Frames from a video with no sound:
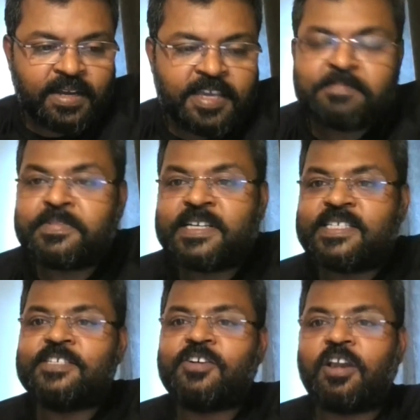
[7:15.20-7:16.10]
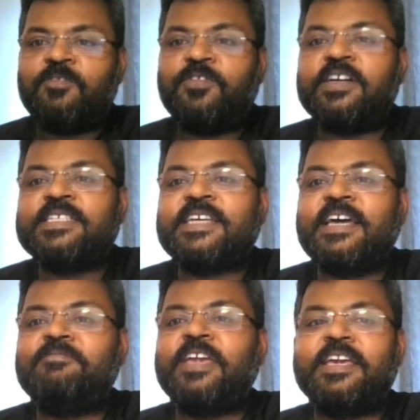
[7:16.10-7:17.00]
impresses all of us,
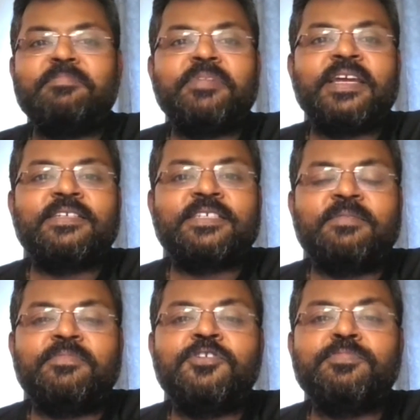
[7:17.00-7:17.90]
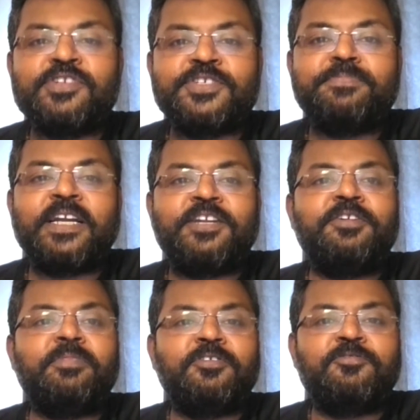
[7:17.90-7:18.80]
and we can bring some new
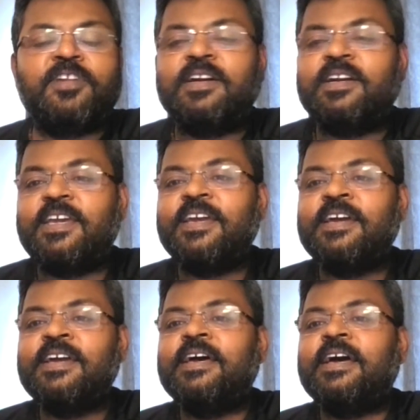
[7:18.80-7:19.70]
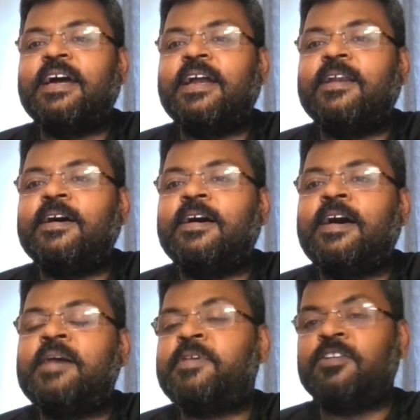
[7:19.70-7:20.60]
perspective about flirting and
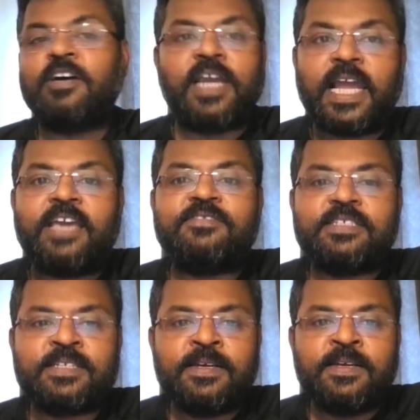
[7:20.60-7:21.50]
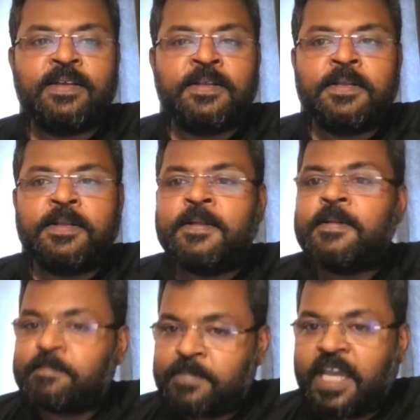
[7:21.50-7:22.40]
about our lives.
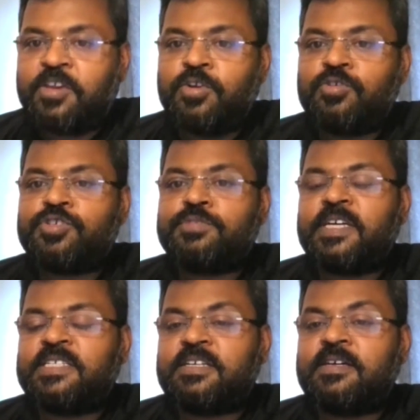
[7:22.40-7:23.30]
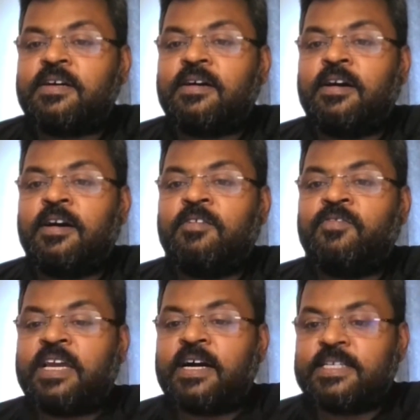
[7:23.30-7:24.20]
Thank you, Toastmaster
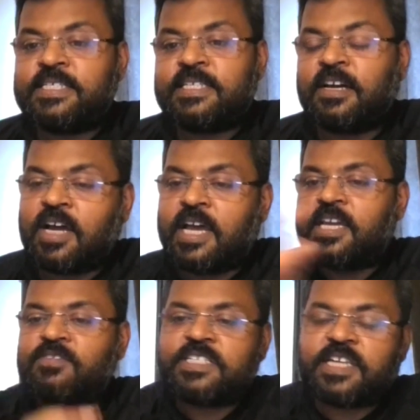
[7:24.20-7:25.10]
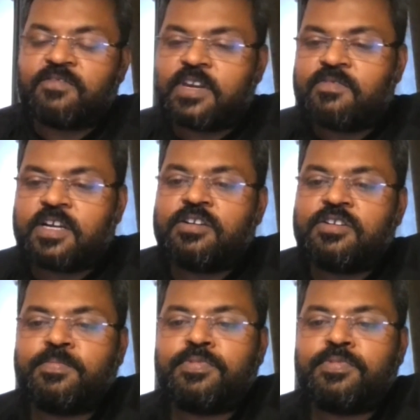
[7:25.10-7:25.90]
Vikas. Now, I request everyone to